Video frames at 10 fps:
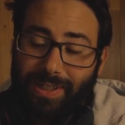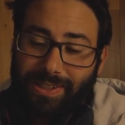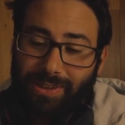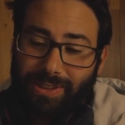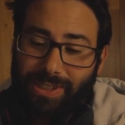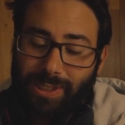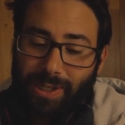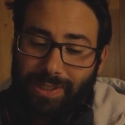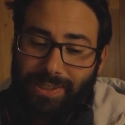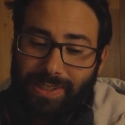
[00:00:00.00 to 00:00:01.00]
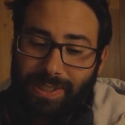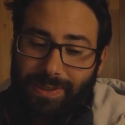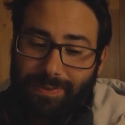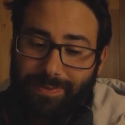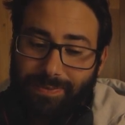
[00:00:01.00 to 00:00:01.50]
guess I'll see you guys
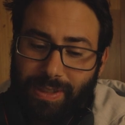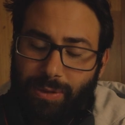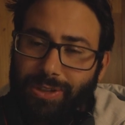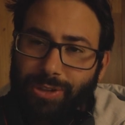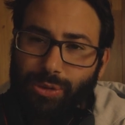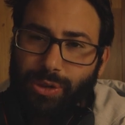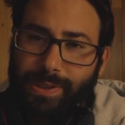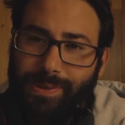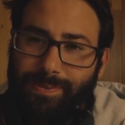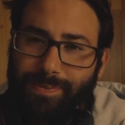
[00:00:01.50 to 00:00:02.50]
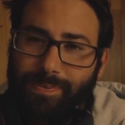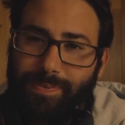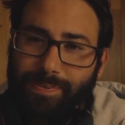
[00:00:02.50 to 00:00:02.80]
then. That was interesting.